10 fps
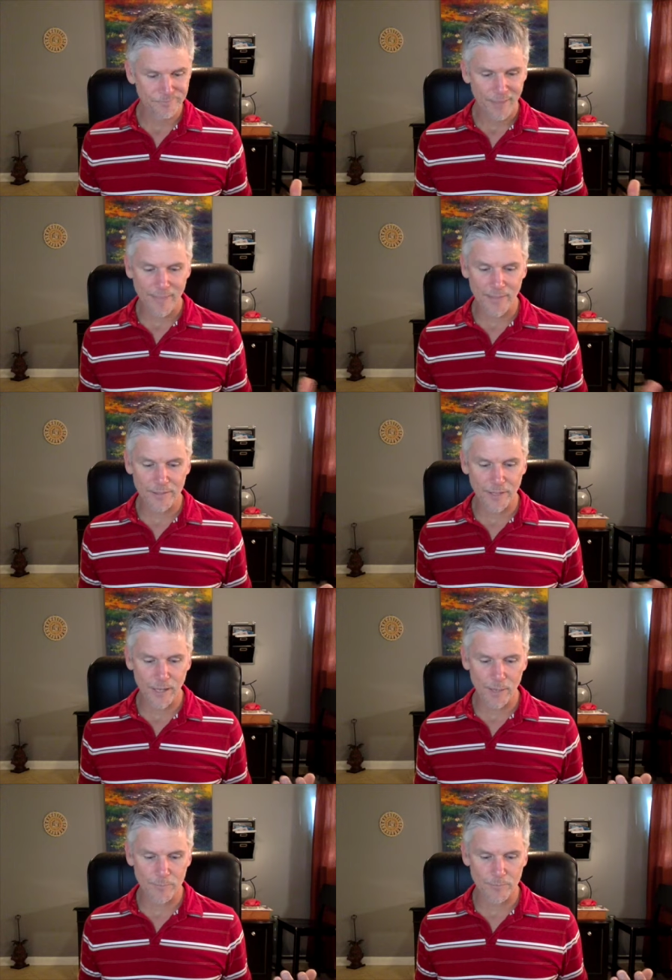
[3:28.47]
And
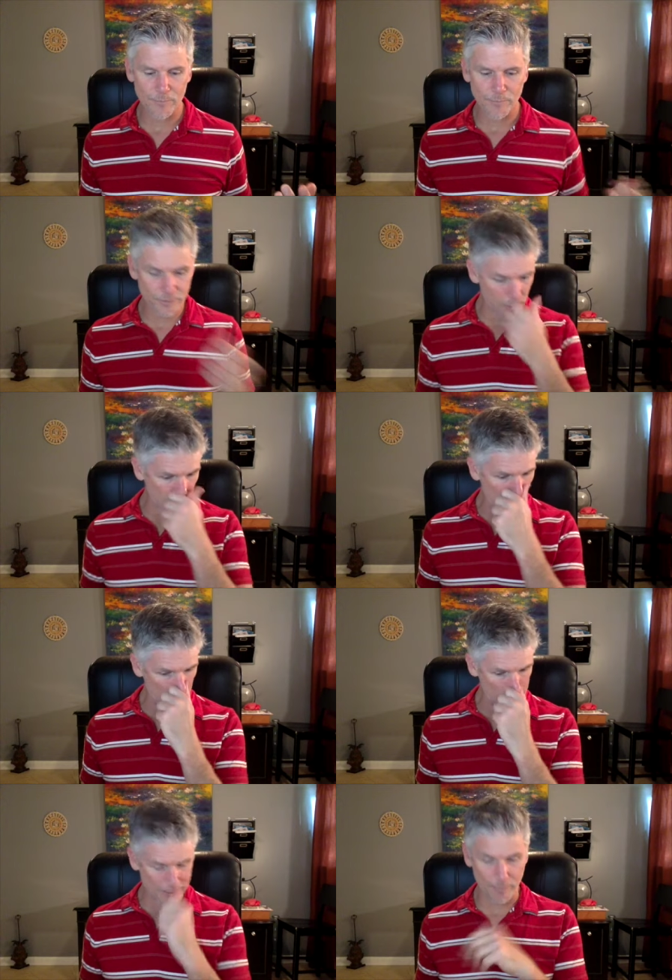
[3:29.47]
then for
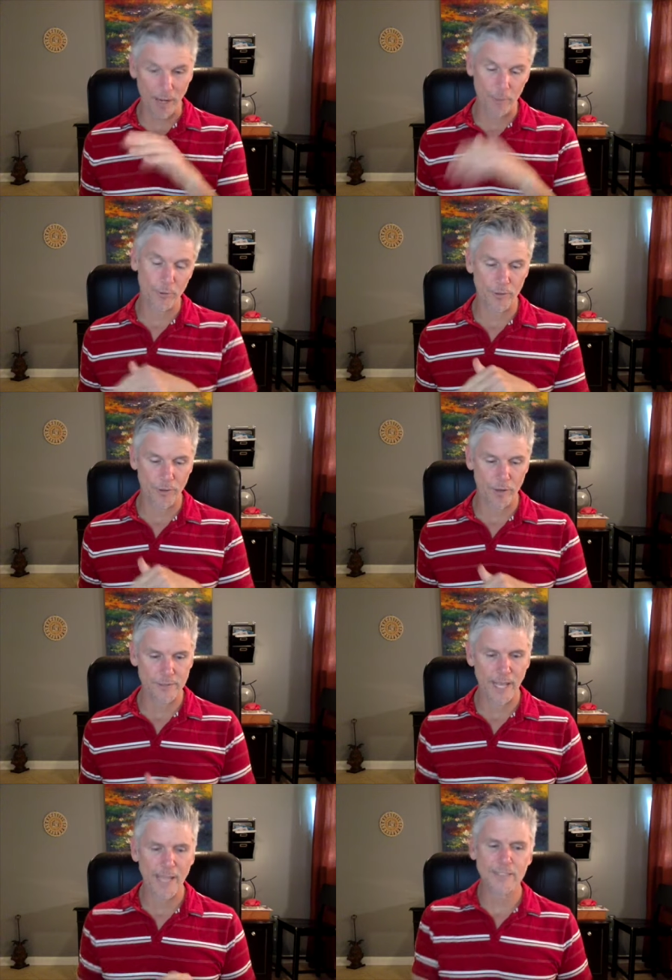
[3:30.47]
tomorrow's number, and I'll pull the
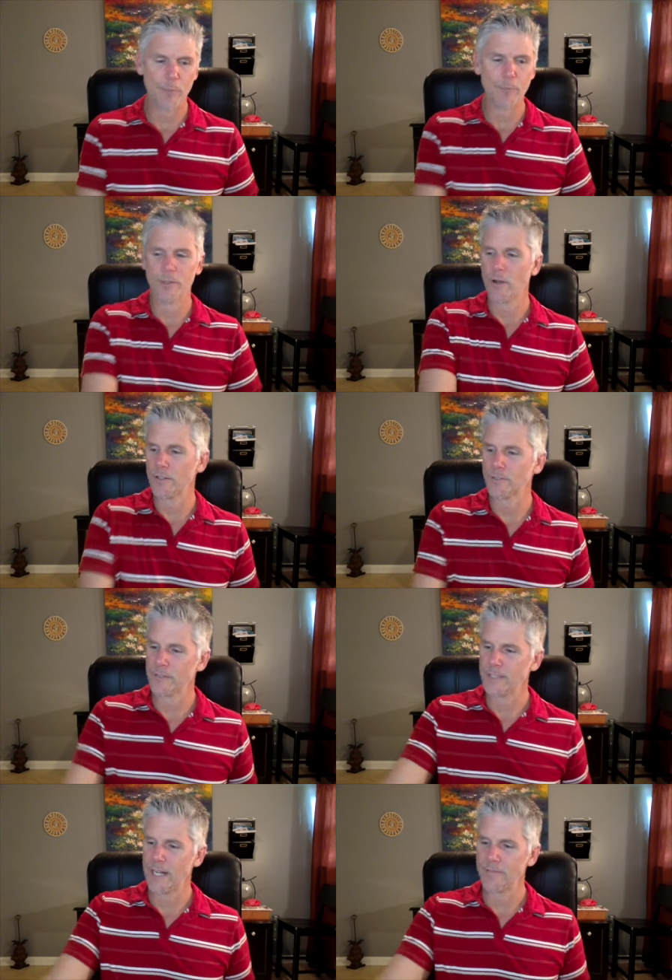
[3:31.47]
cards. Actually, I'll pull the cards
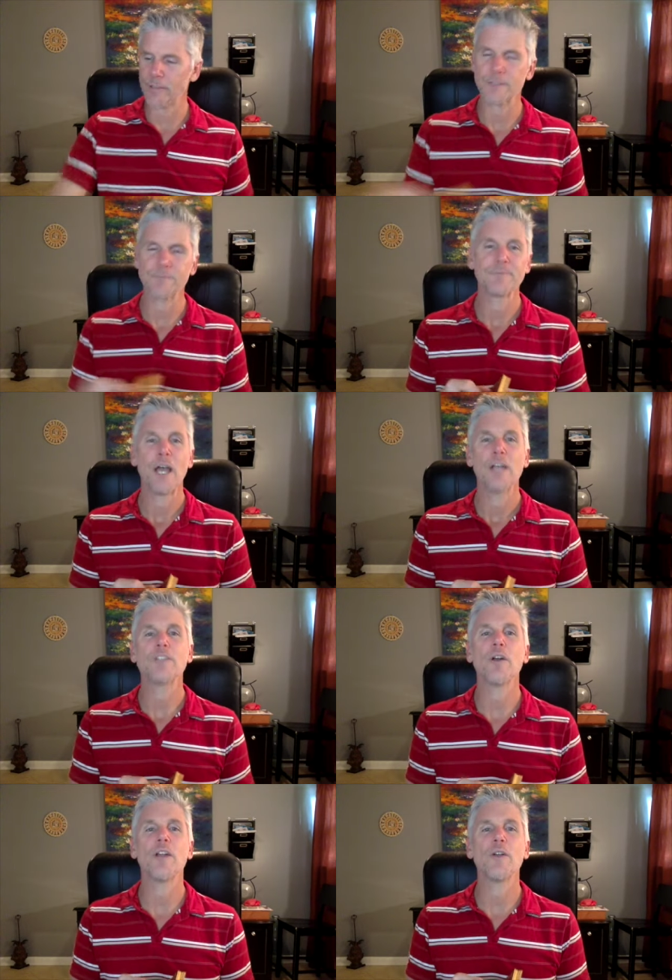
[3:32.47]
for today first.
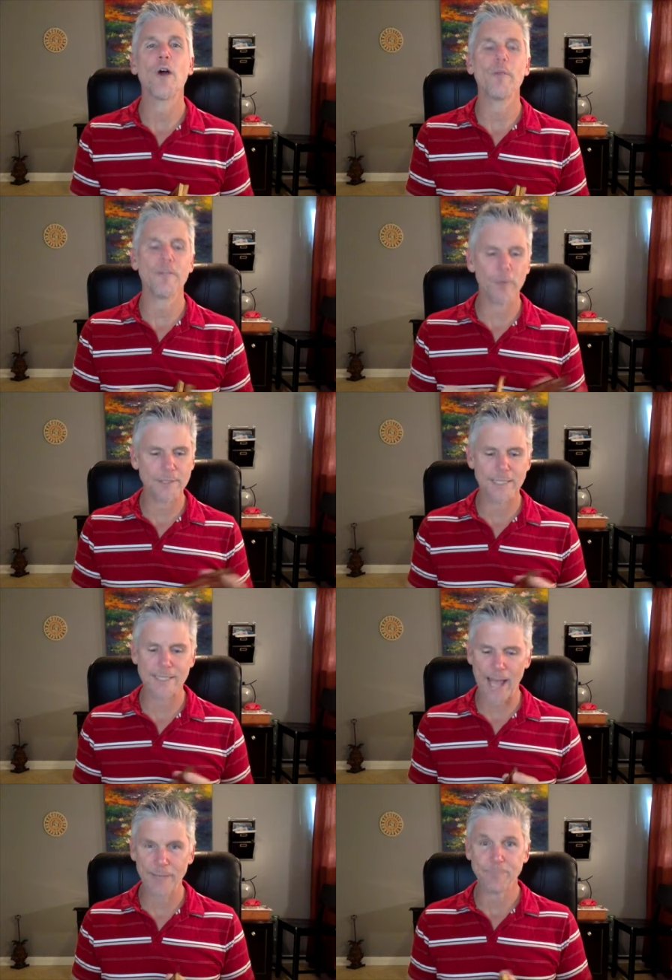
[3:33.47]
So Lenormand for
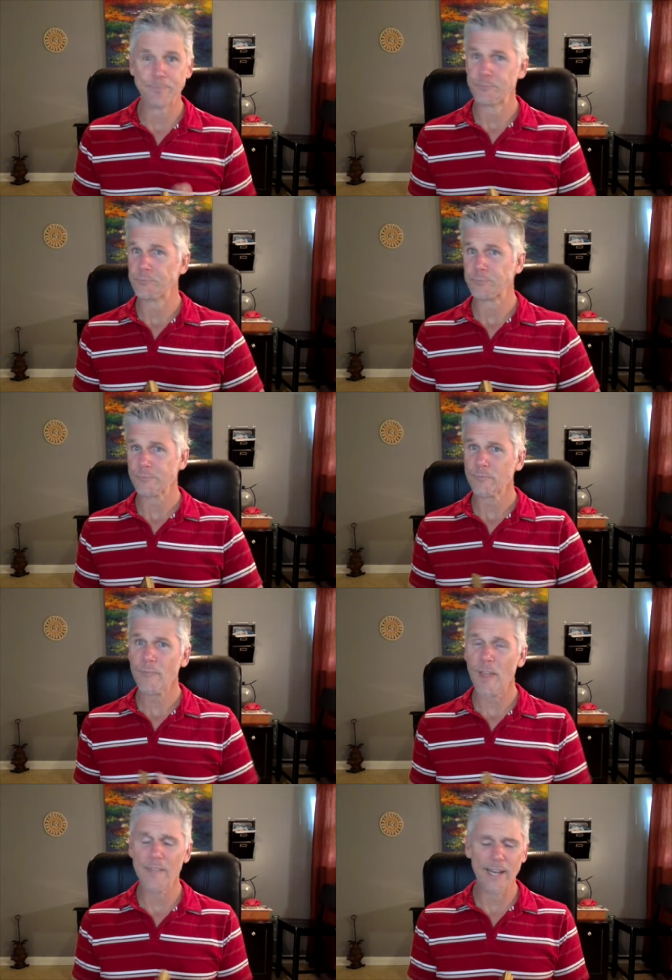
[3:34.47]
today,
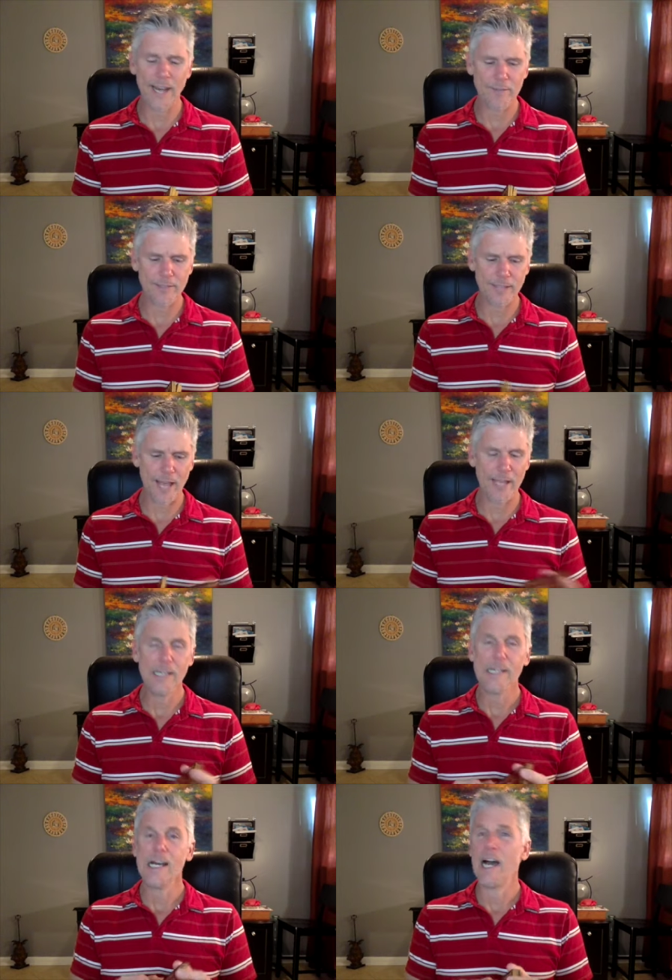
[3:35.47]
the 11th
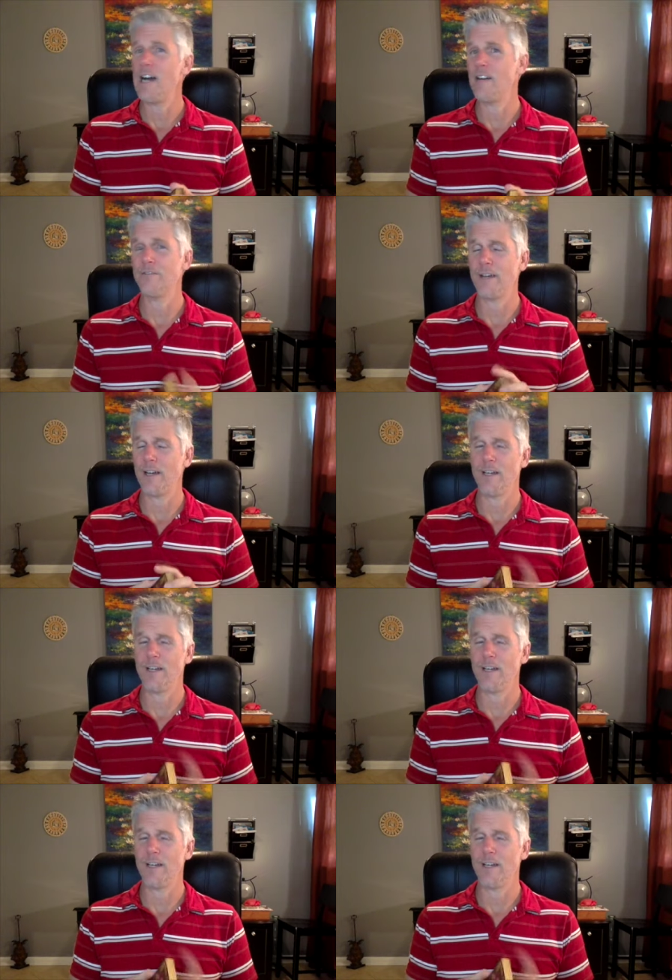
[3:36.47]
day of